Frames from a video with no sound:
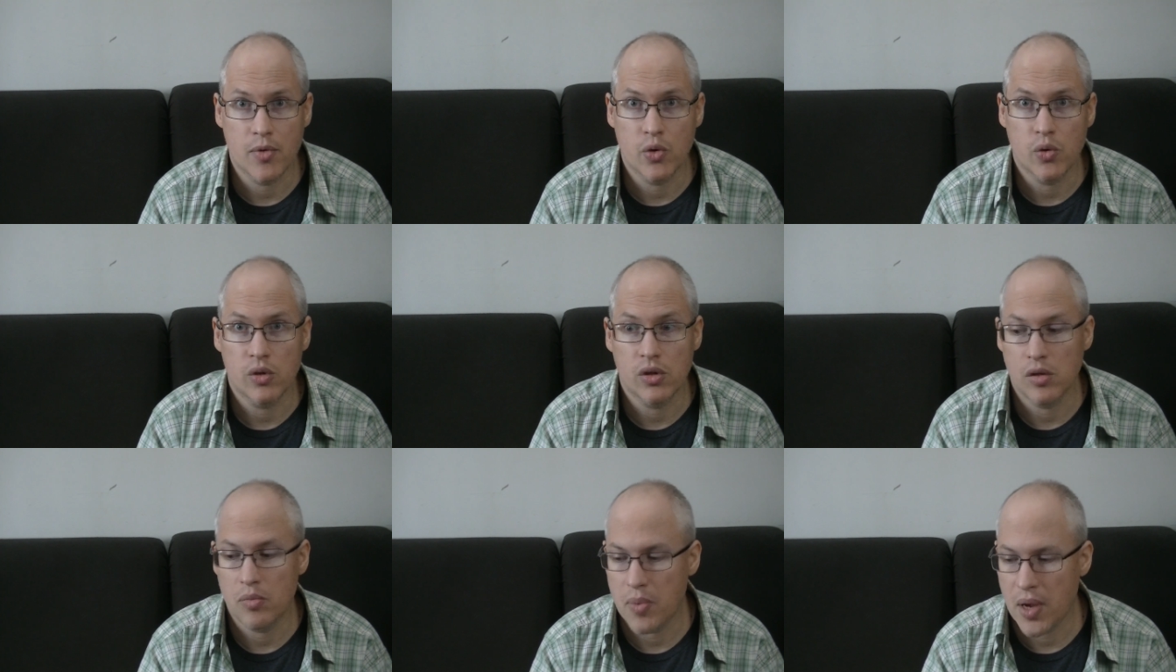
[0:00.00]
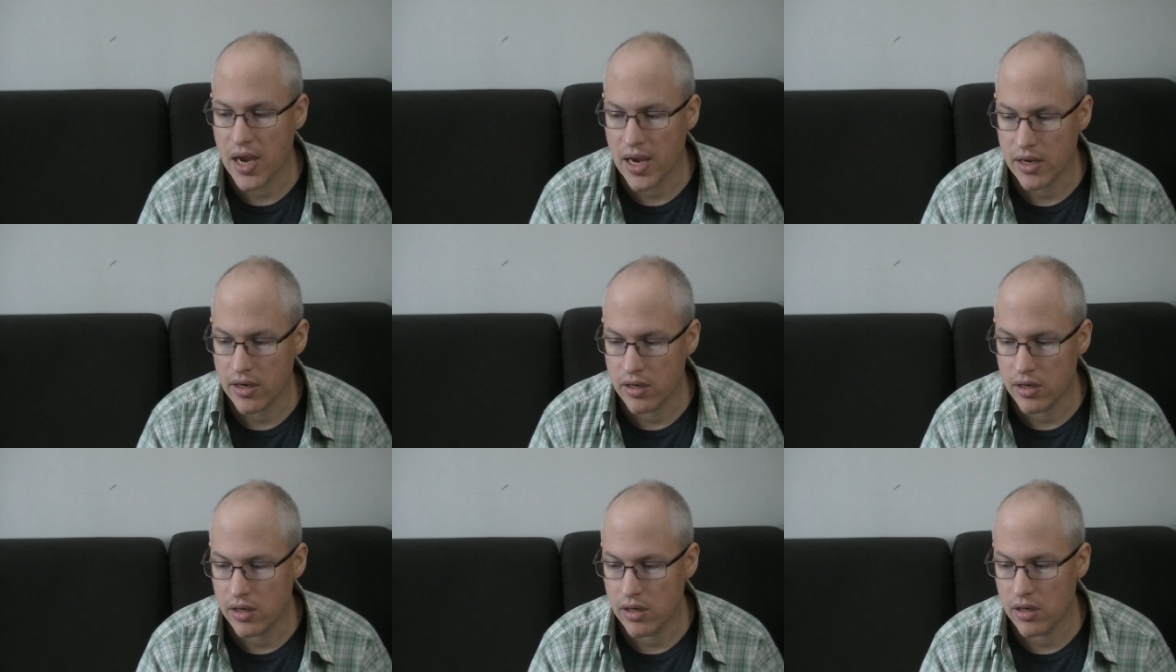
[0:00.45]
Do a little
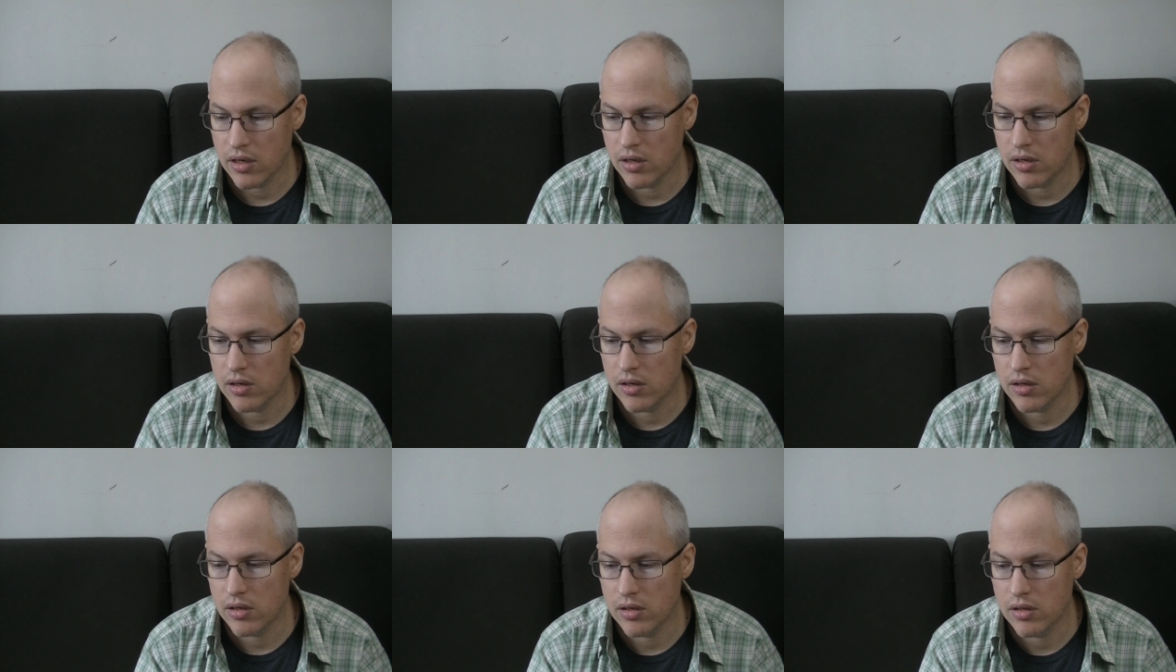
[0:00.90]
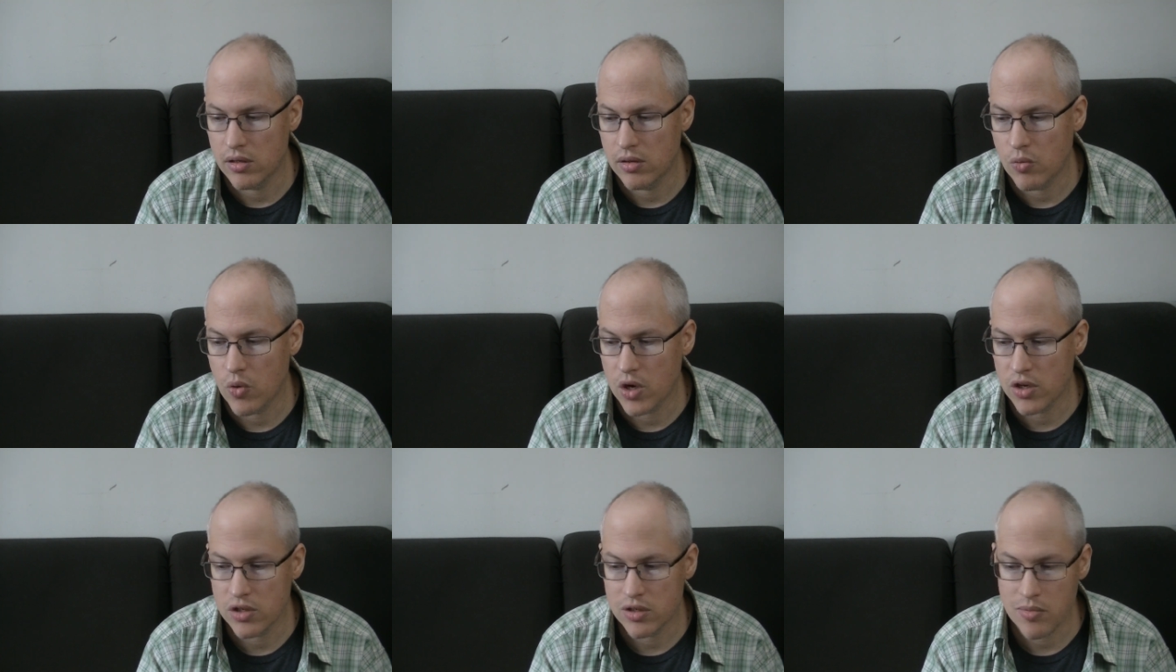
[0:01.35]
painting,
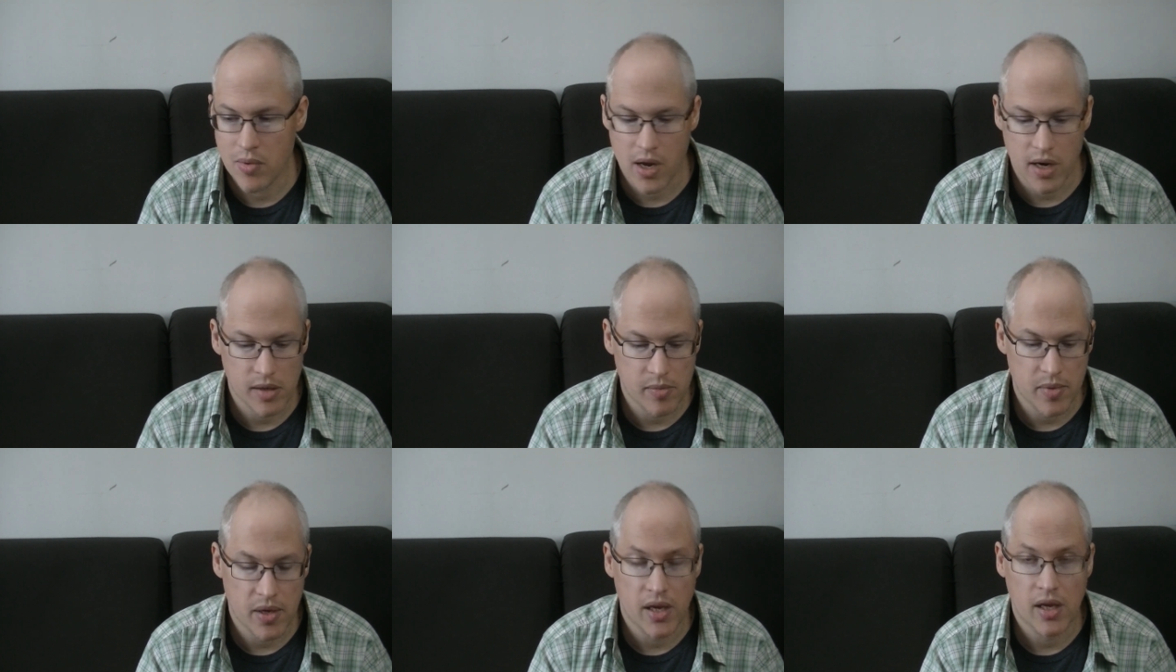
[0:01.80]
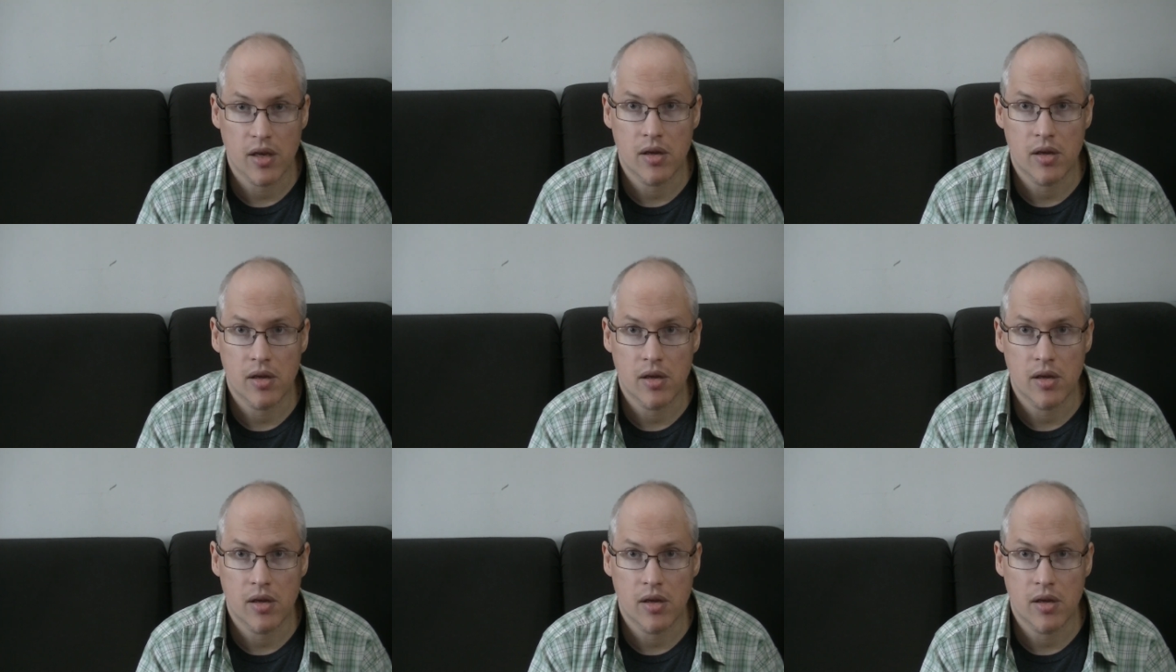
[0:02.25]
watch some anime,